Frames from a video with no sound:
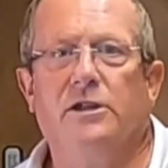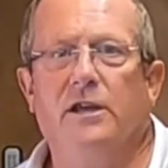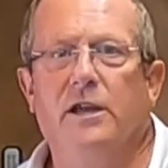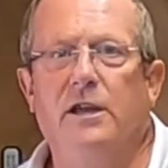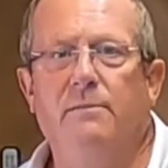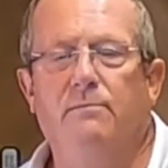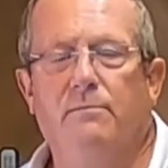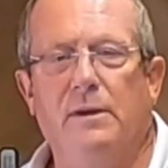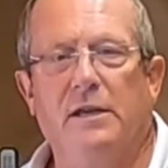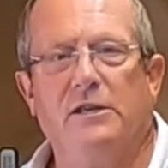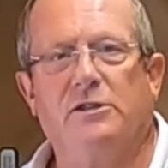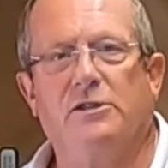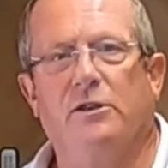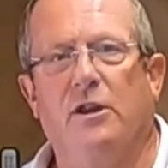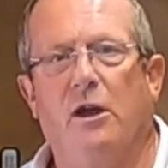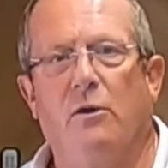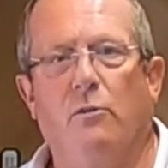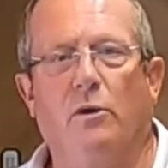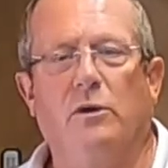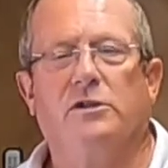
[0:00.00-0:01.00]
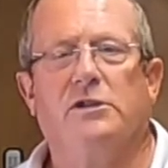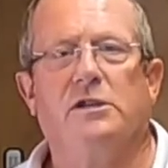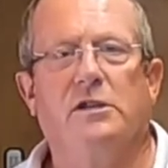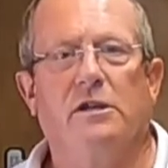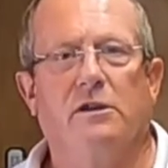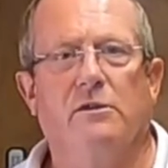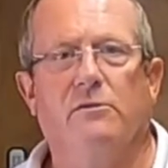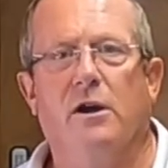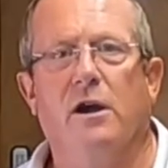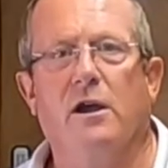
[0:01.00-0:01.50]
the bits that I want
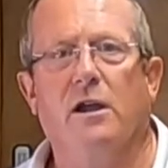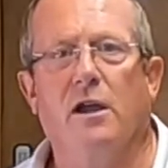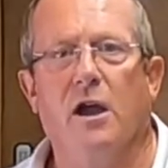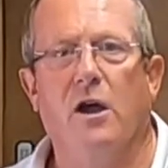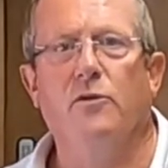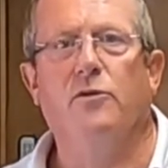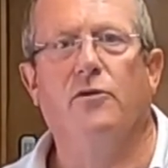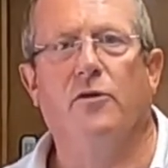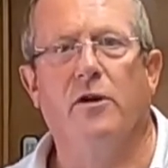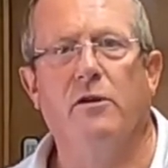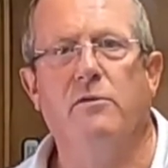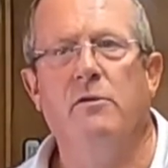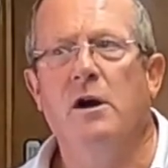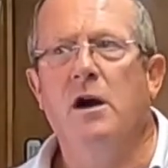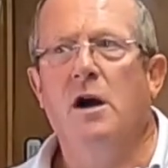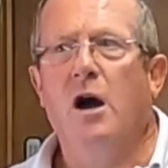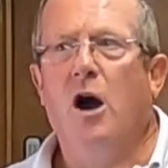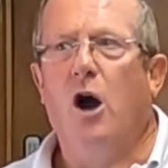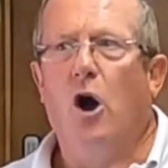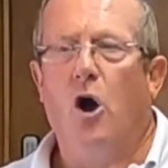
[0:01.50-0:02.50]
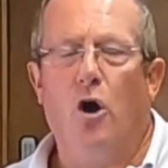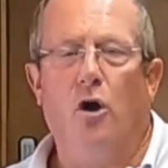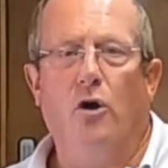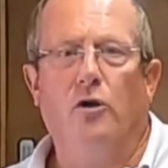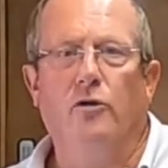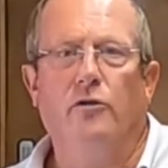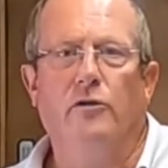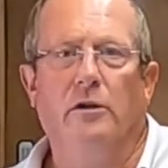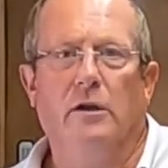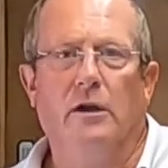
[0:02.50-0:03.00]
to go through
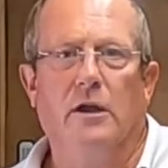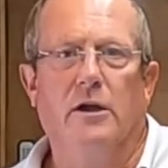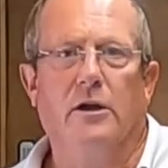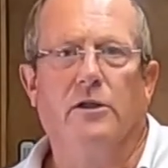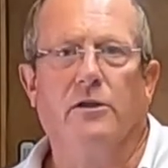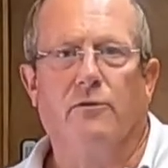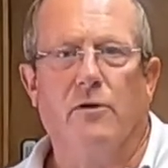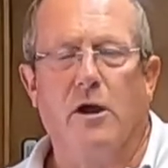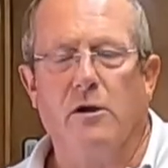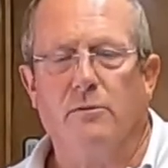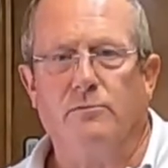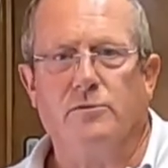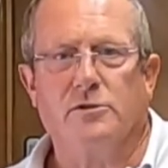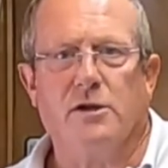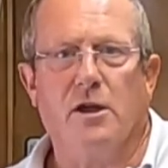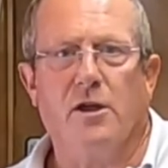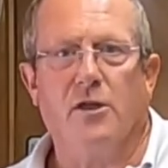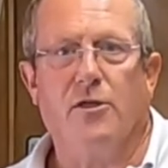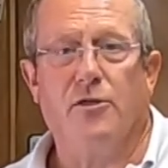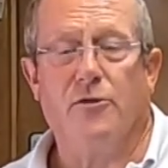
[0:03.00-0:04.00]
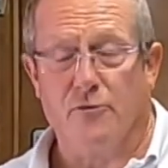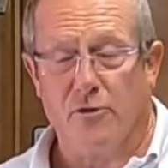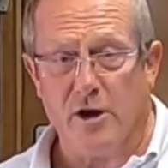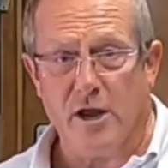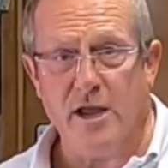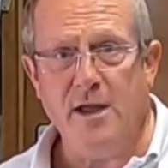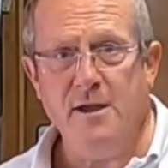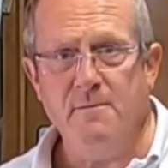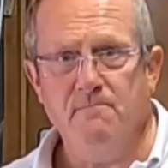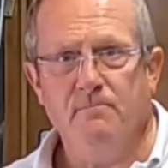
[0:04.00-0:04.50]
on learning the ropes
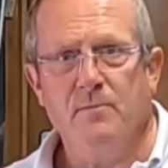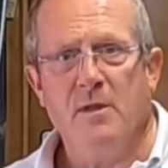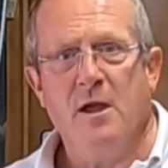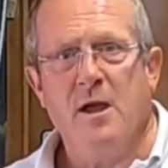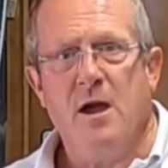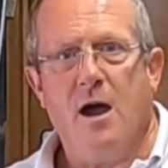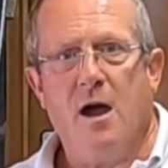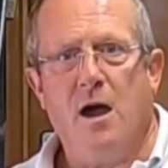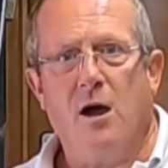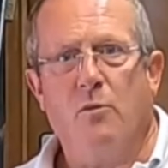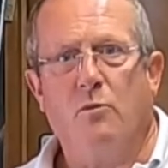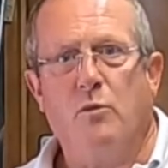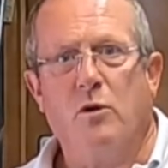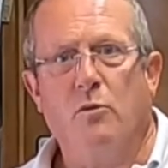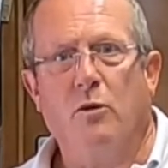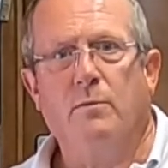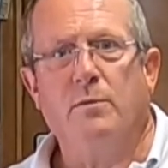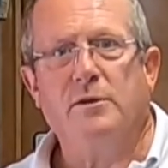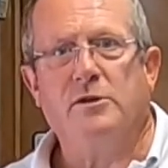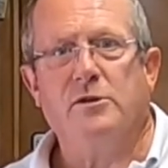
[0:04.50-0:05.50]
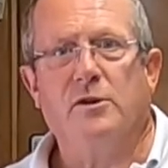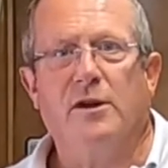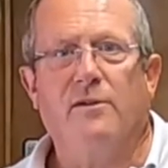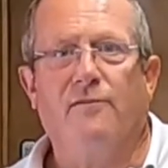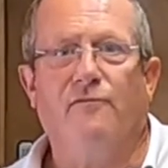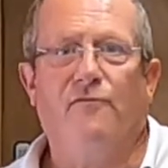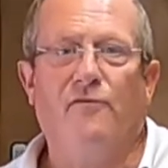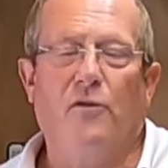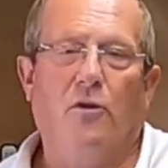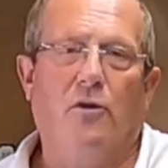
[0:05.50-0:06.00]
3. We will be
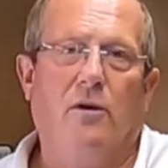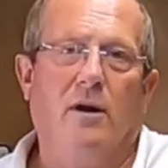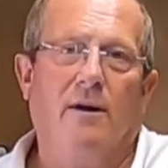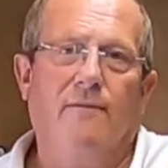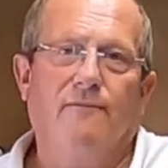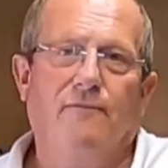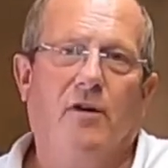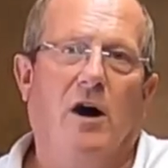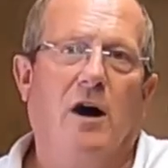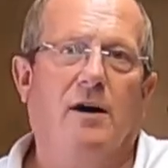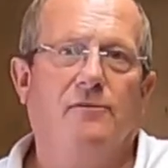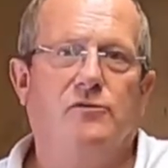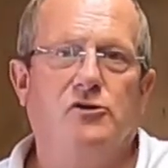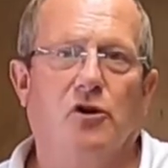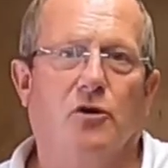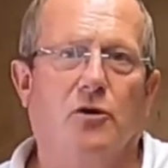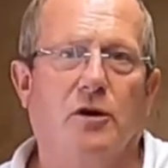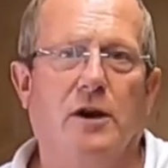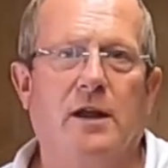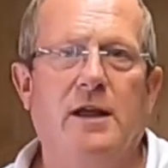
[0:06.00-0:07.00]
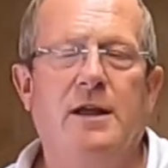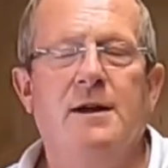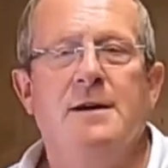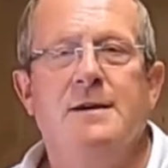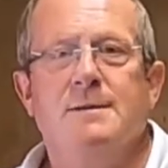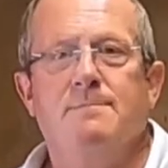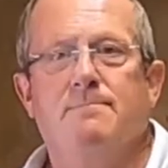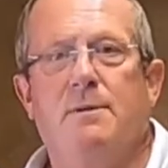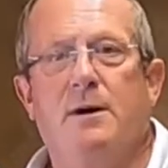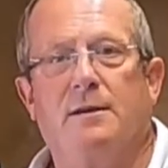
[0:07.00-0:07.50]
doing 4 and 5 shortly,
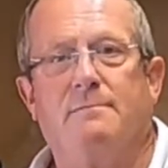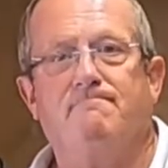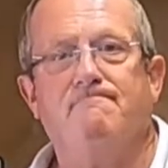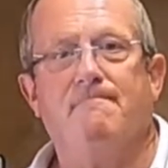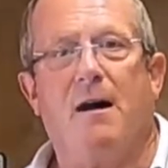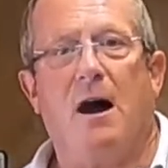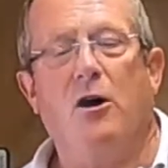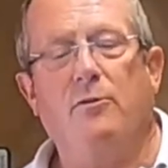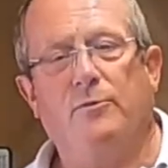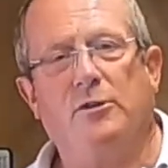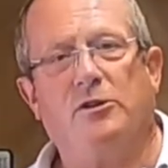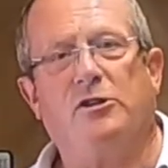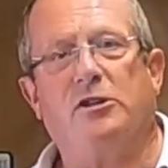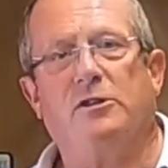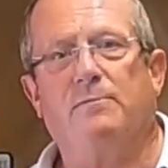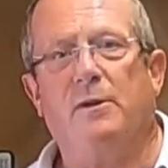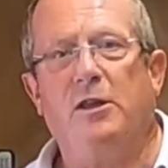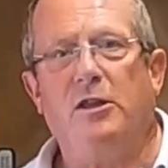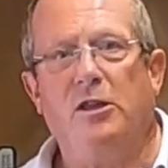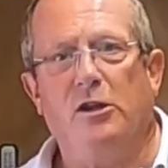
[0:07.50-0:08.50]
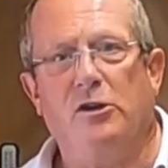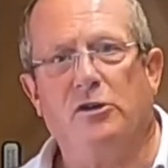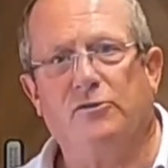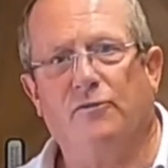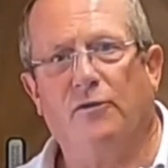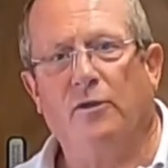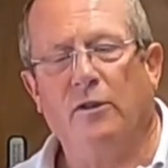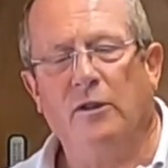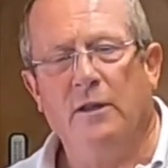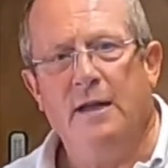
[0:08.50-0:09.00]
but I hope this has been
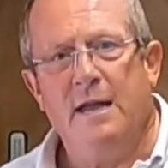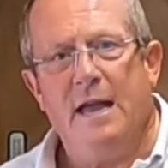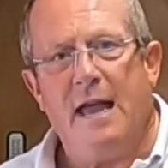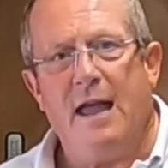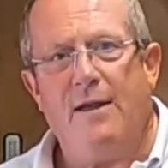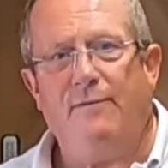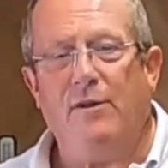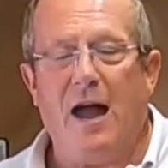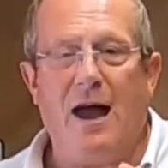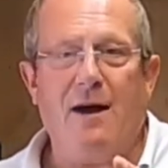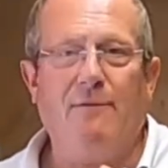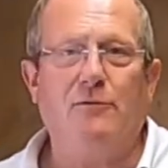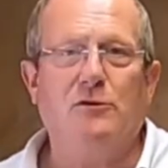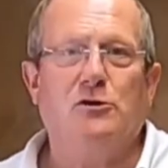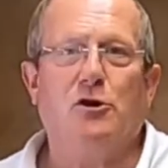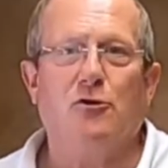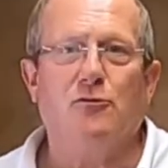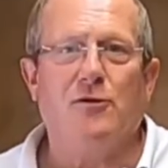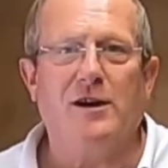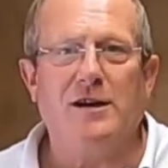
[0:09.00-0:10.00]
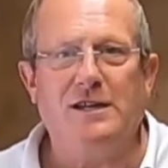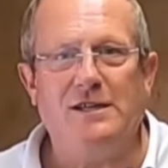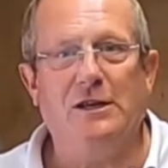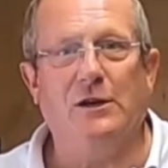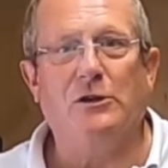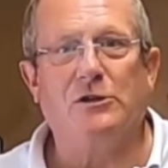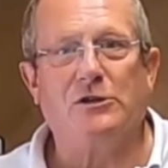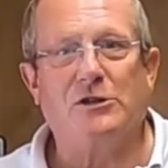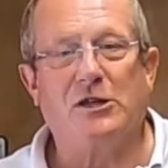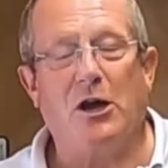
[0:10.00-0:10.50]
useful. If you haven't already
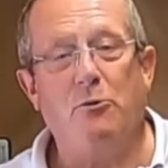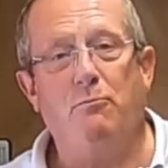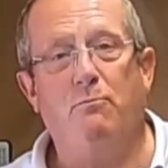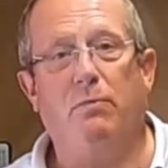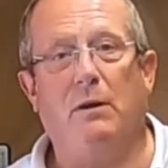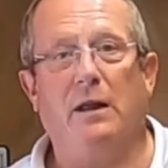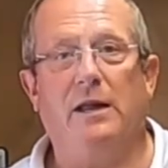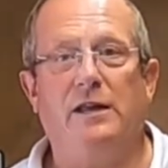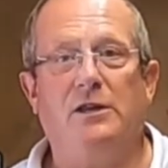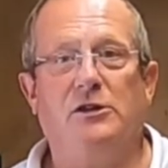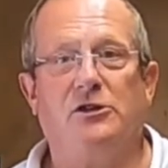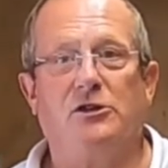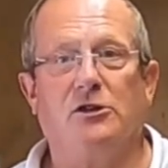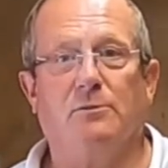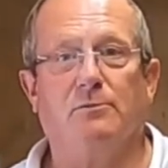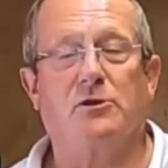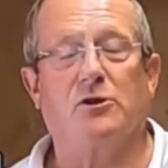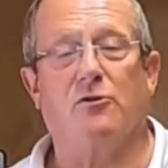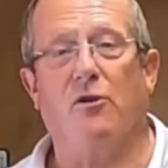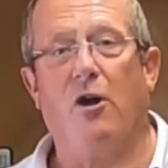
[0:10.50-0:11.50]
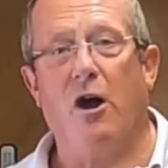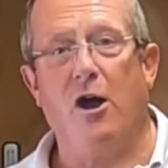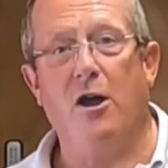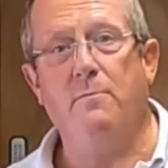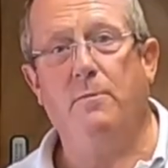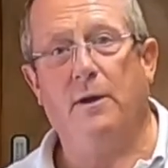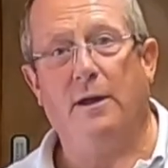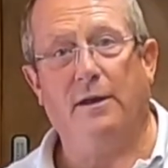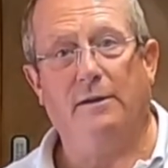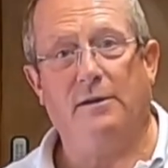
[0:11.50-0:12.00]
done so, please
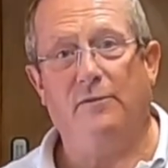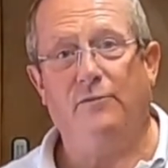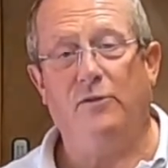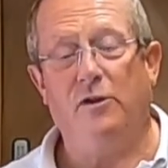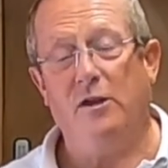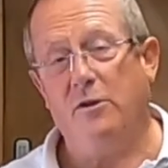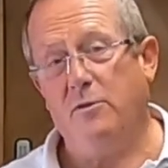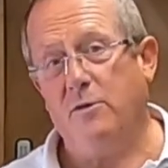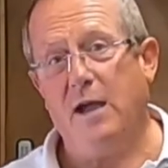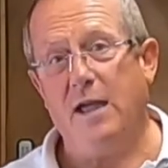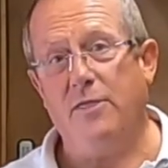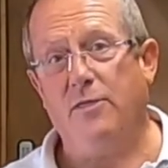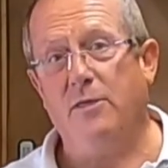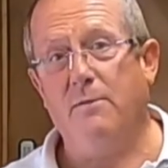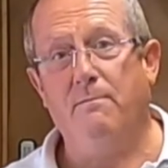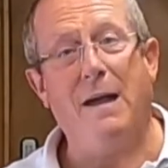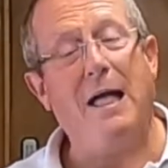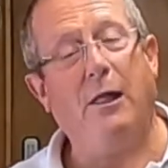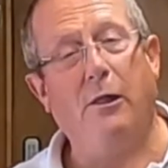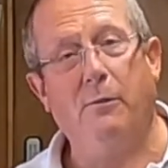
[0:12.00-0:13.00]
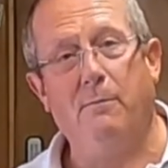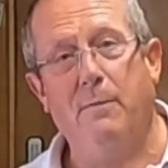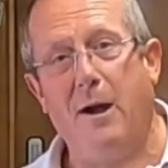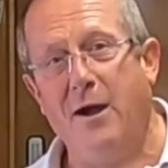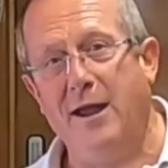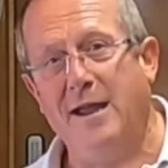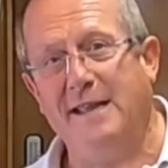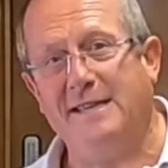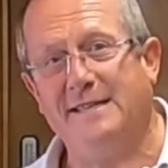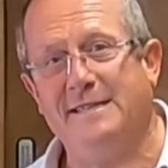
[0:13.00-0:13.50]
subscribe, and if you hit the bell
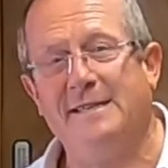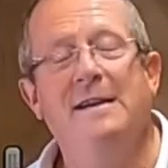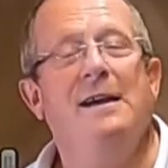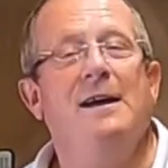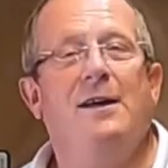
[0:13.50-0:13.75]
by it,